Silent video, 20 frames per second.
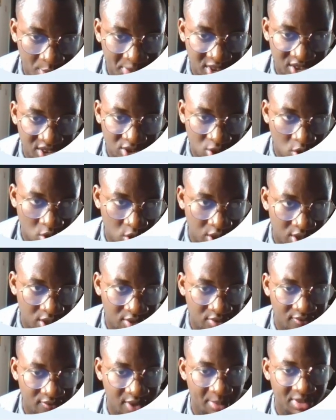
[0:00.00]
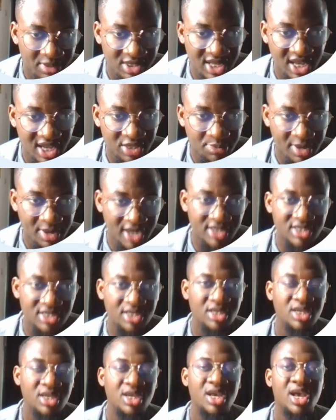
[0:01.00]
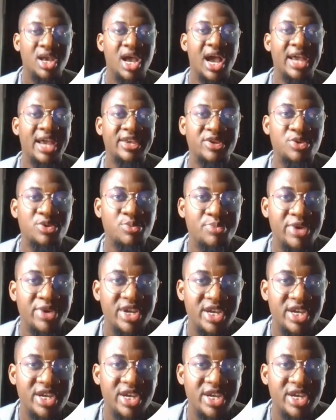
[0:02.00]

this code from this aspect and you bring